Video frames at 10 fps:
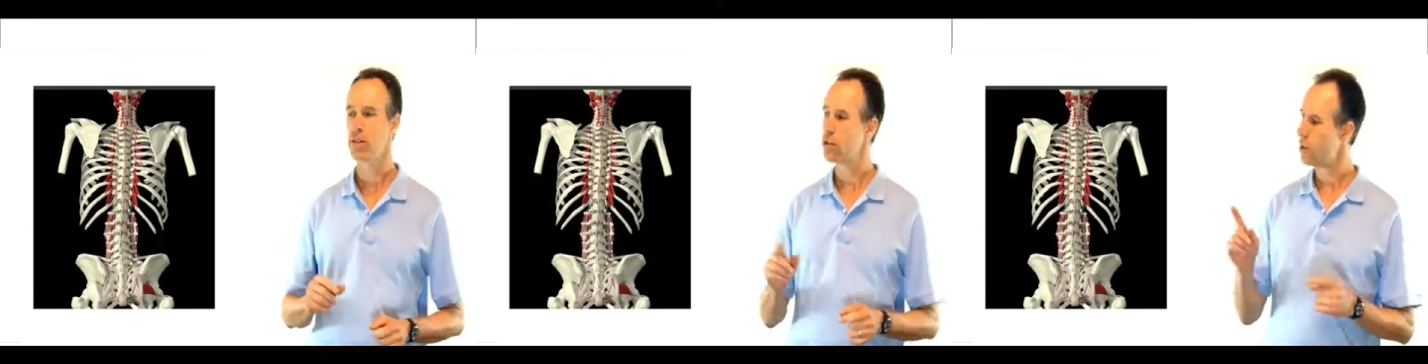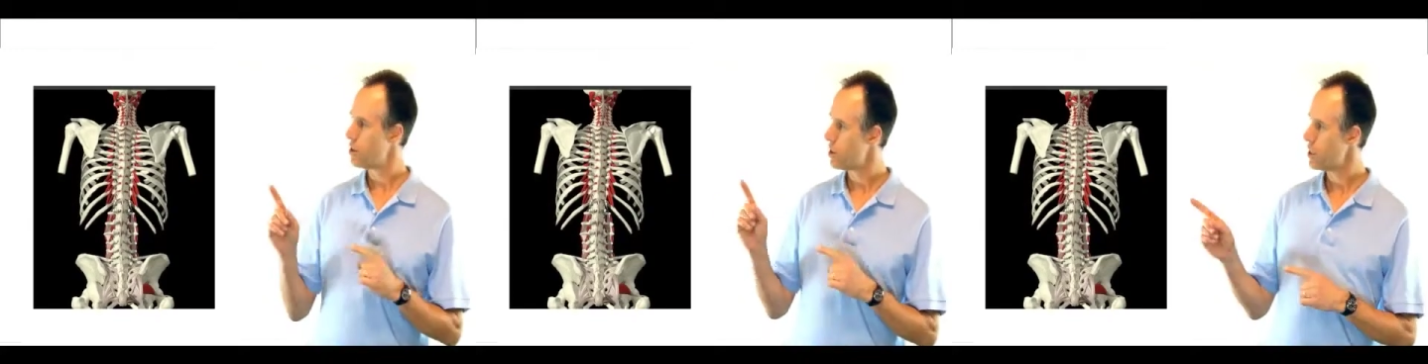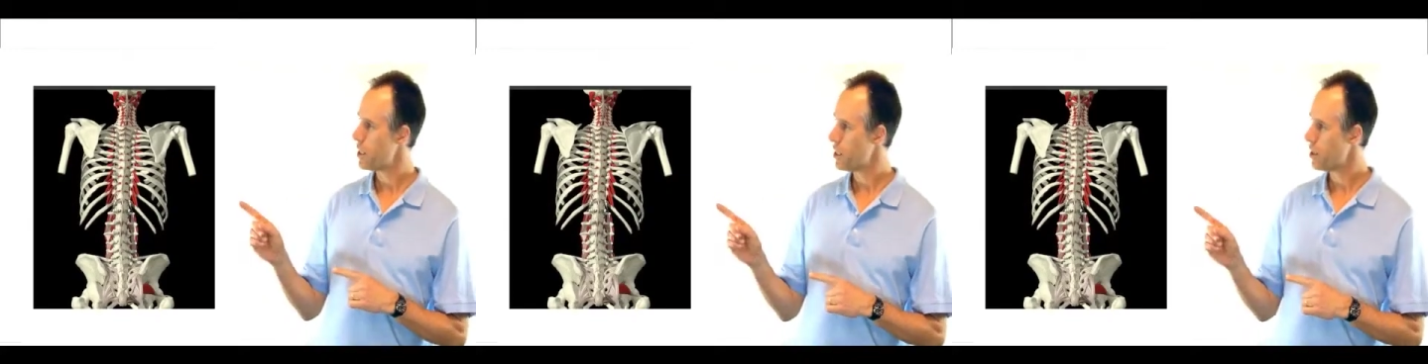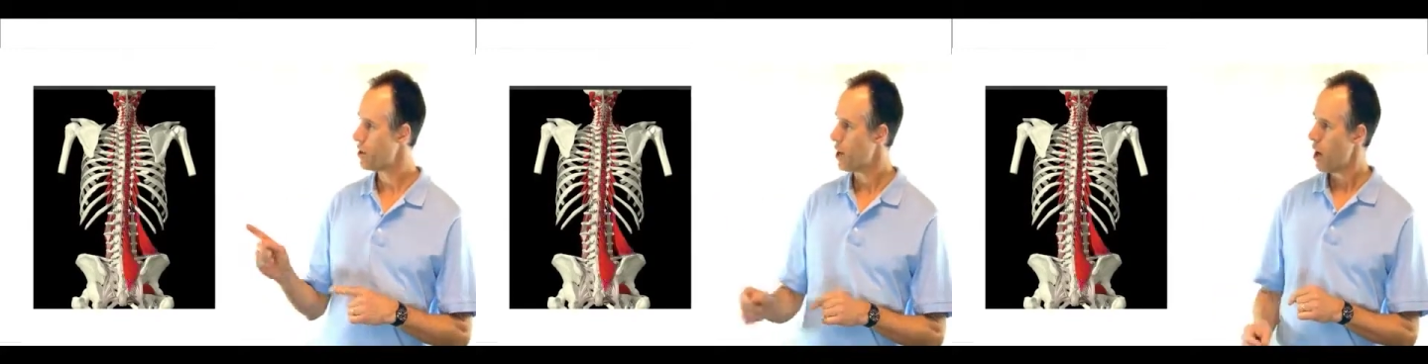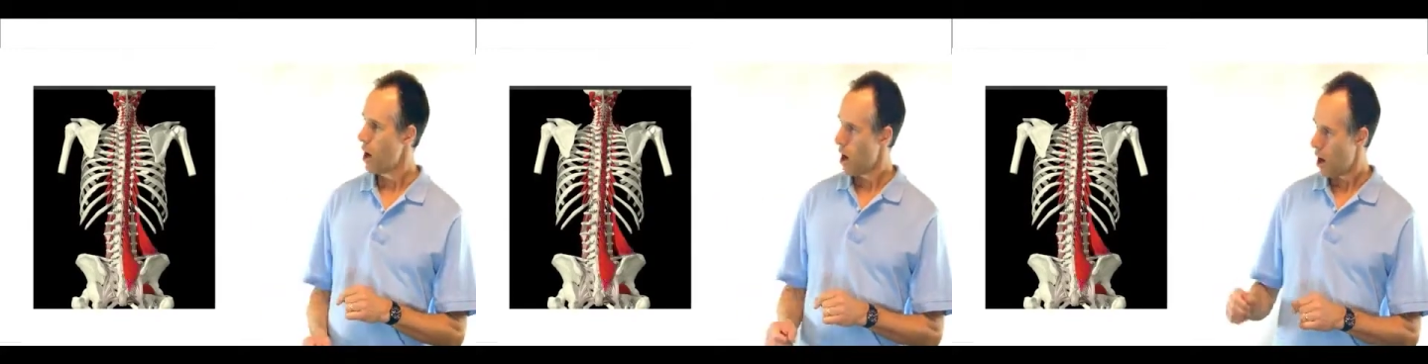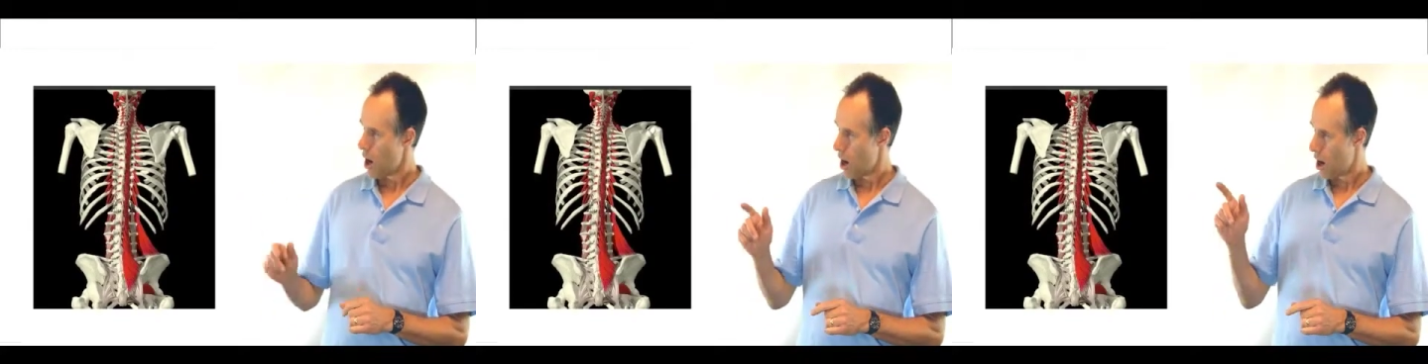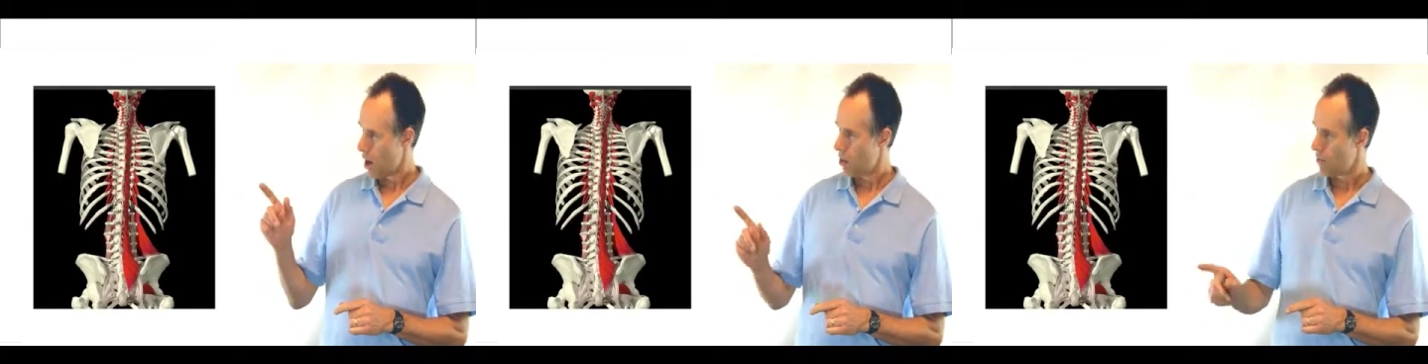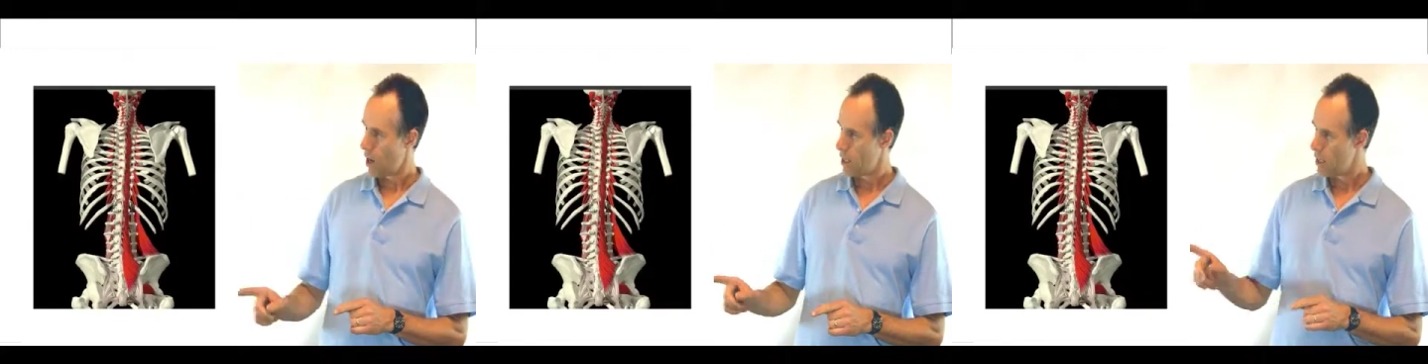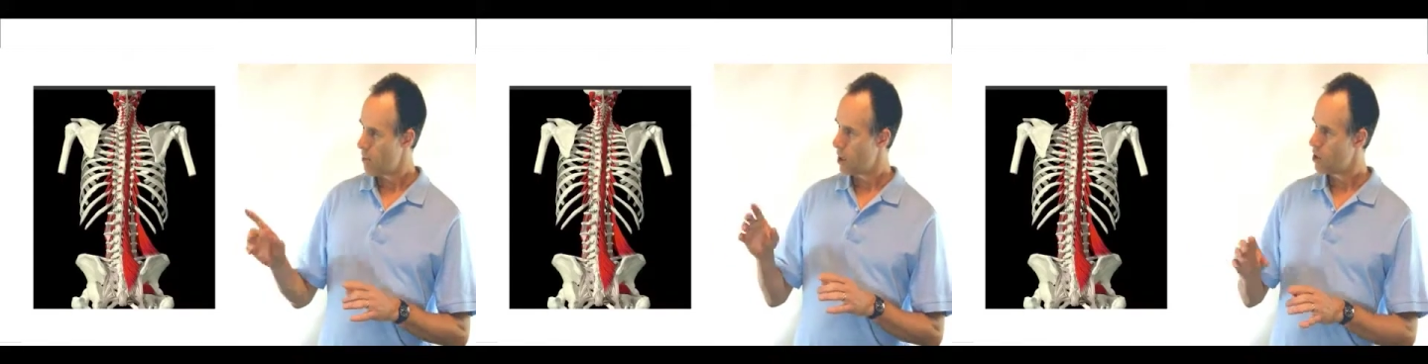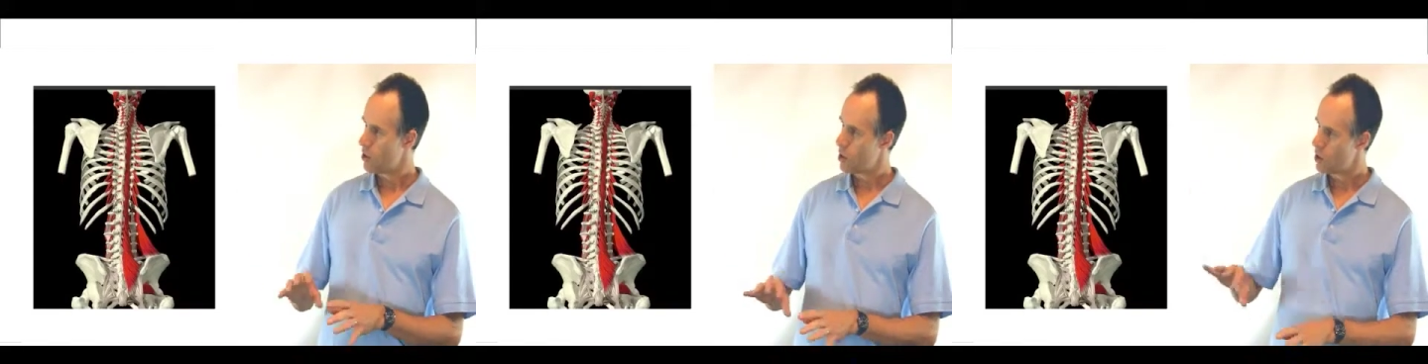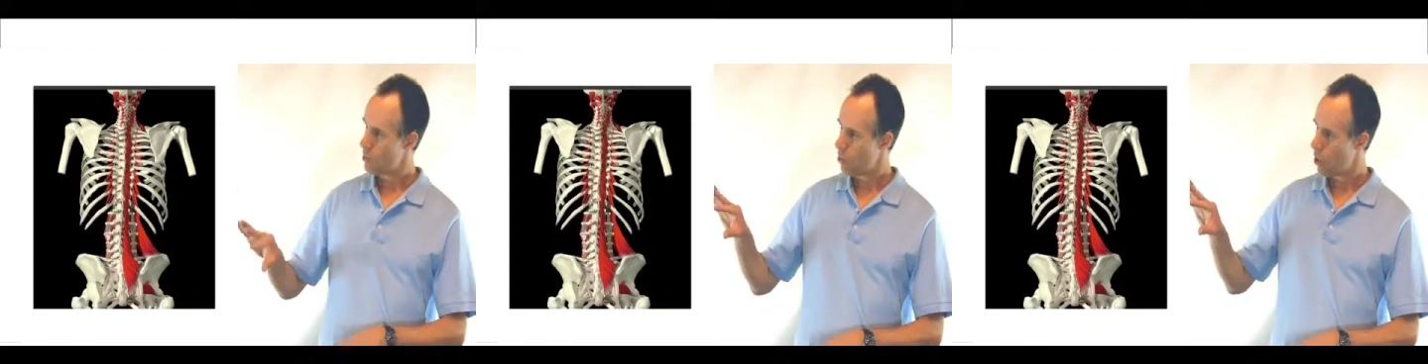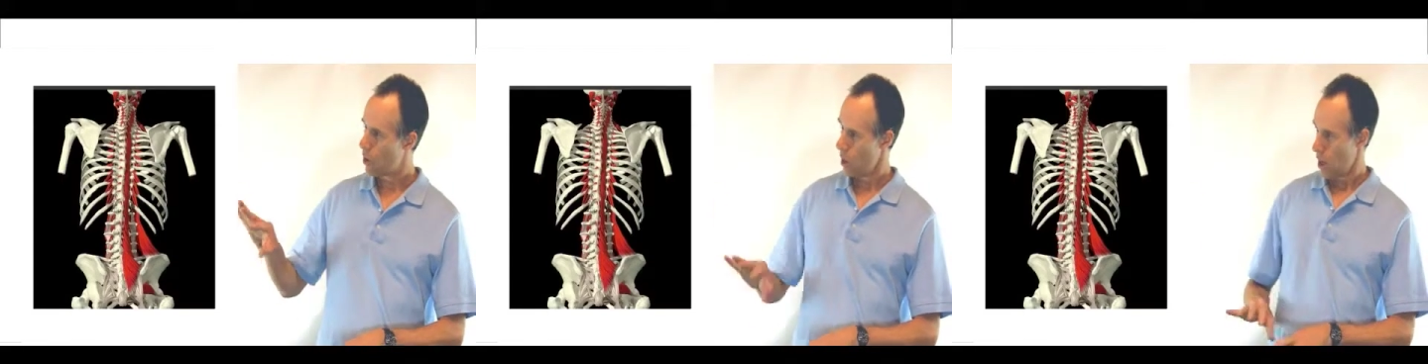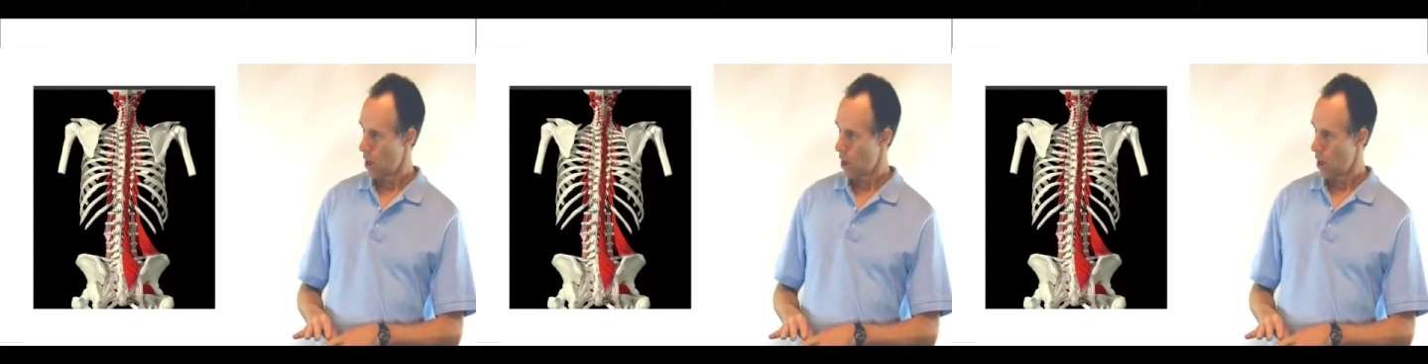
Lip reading: as you can see here, you've got deep muscles and some more